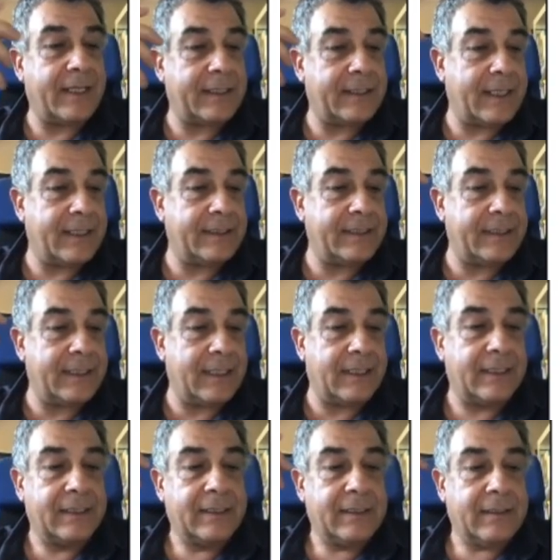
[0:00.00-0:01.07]
idea
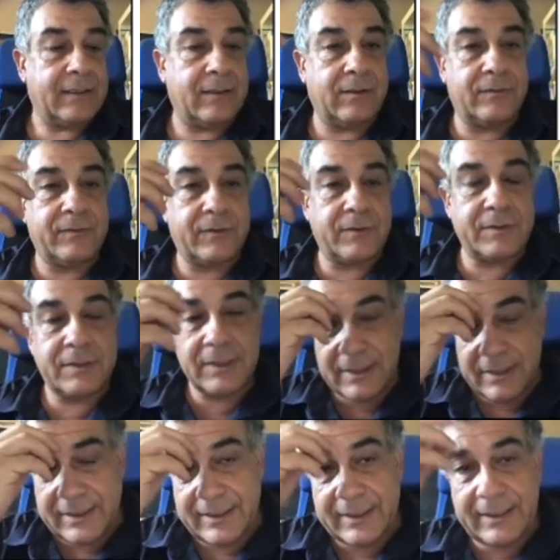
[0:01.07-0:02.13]
of
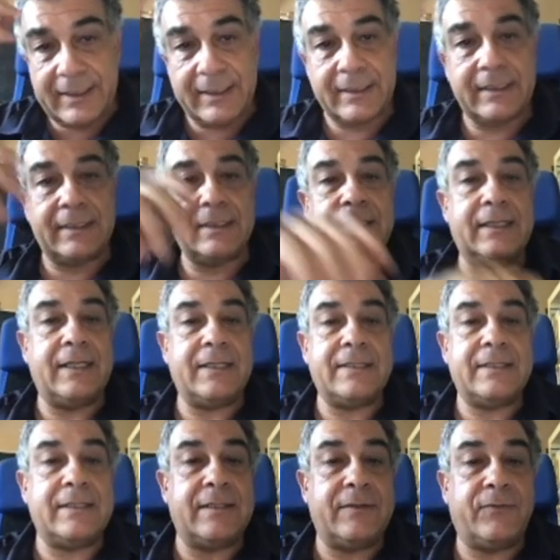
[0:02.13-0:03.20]
considering heat as
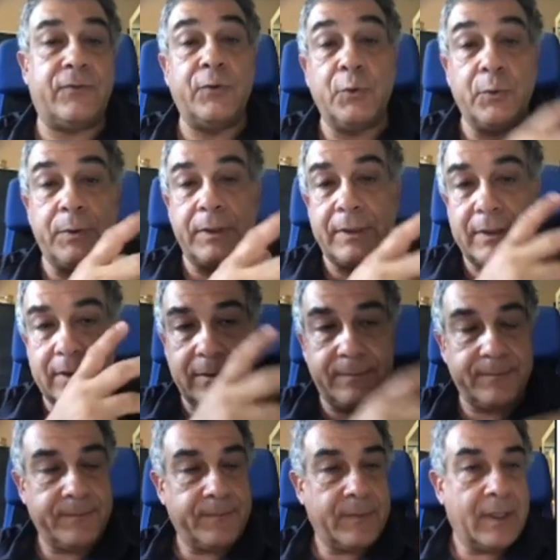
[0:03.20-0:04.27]
a fluid,
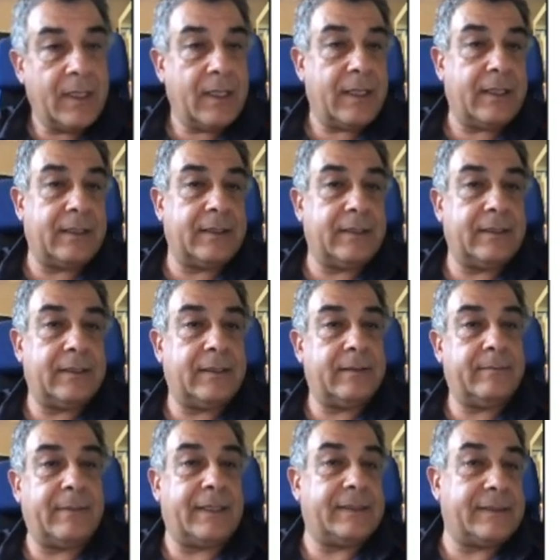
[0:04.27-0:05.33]

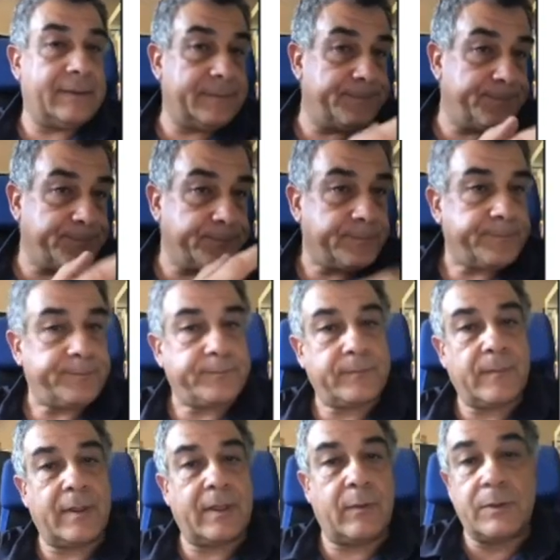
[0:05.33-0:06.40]
but
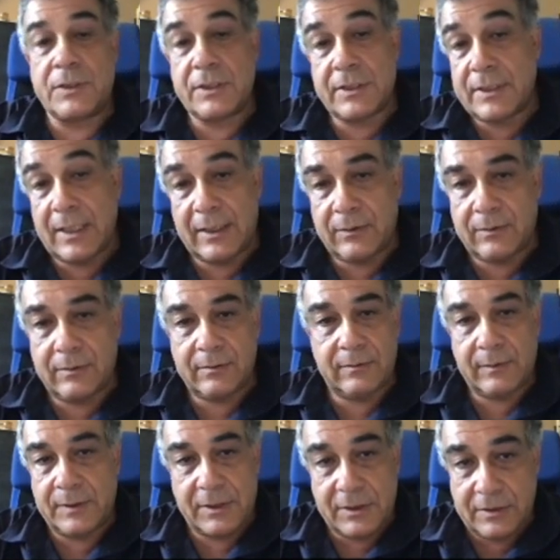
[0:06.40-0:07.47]
which is
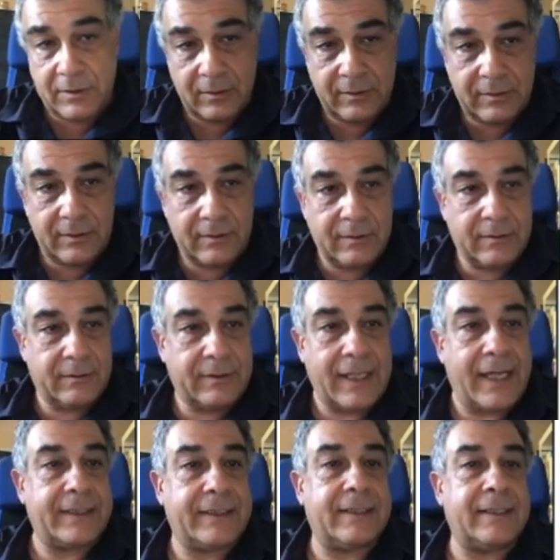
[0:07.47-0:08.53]
not
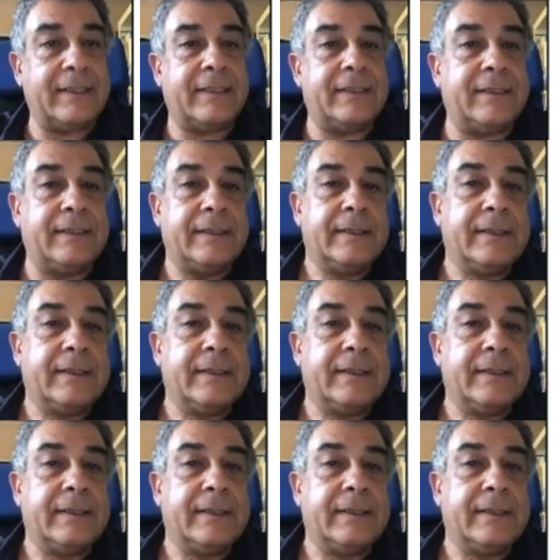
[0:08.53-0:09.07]
right, clearly.